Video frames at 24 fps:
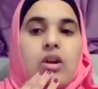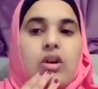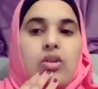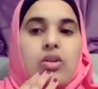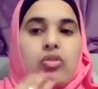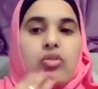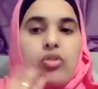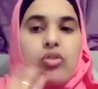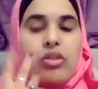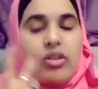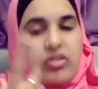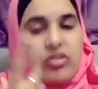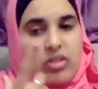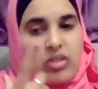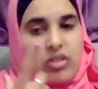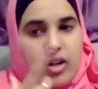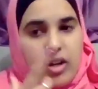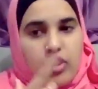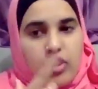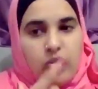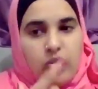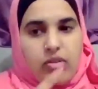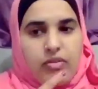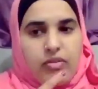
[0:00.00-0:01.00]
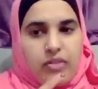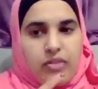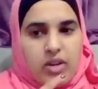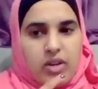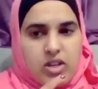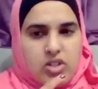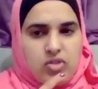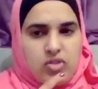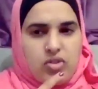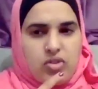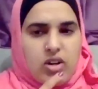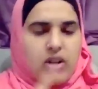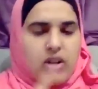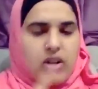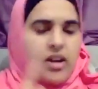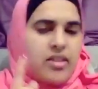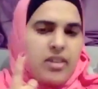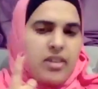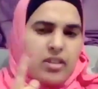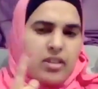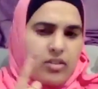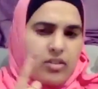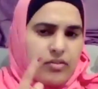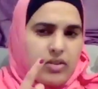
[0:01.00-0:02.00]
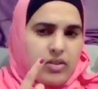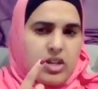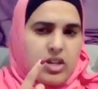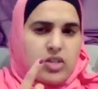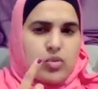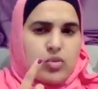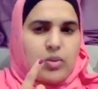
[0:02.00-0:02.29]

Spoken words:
So they started on the first drug. I think the first